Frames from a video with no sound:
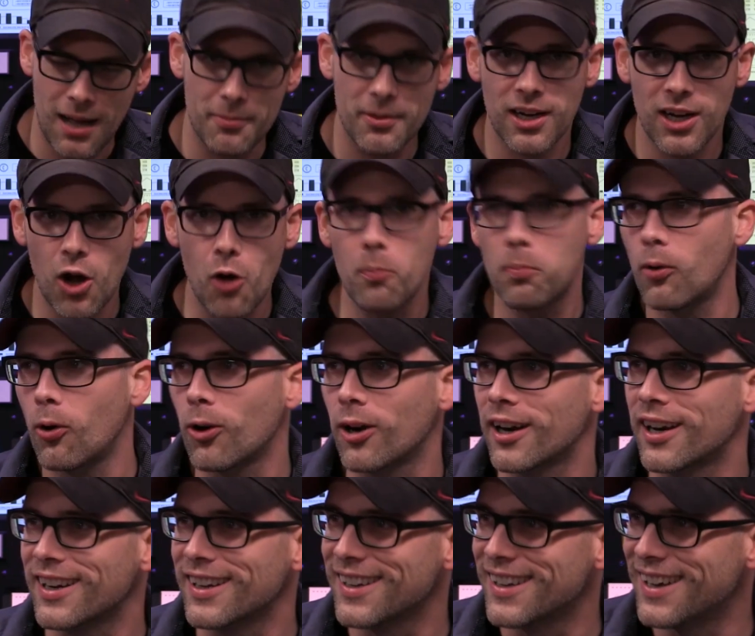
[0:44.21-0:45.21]
I'm gonna go
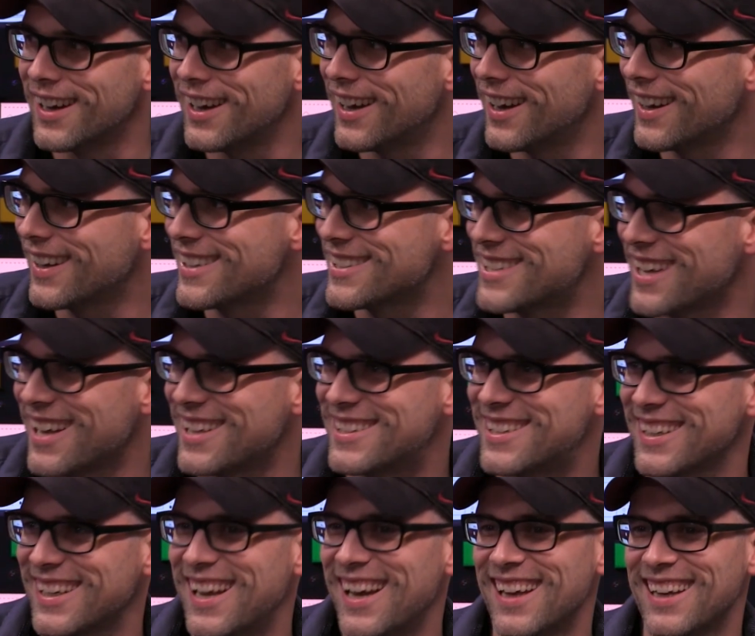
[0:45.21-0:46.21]
boring. Uh,
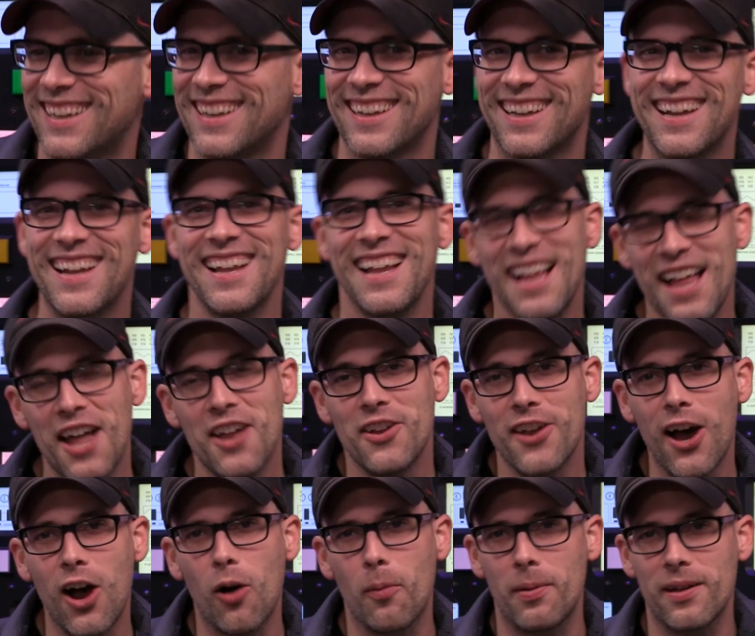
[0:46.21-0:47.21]
the,
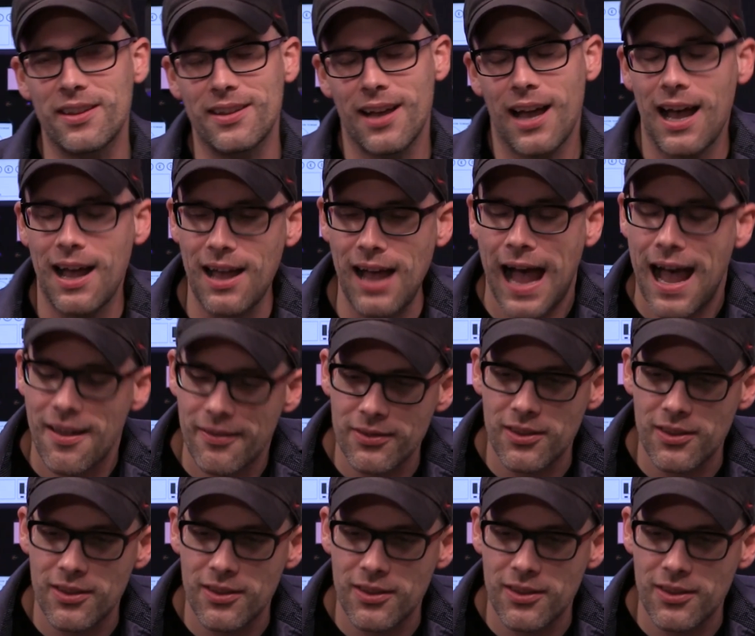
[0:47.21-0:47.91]
no, but I,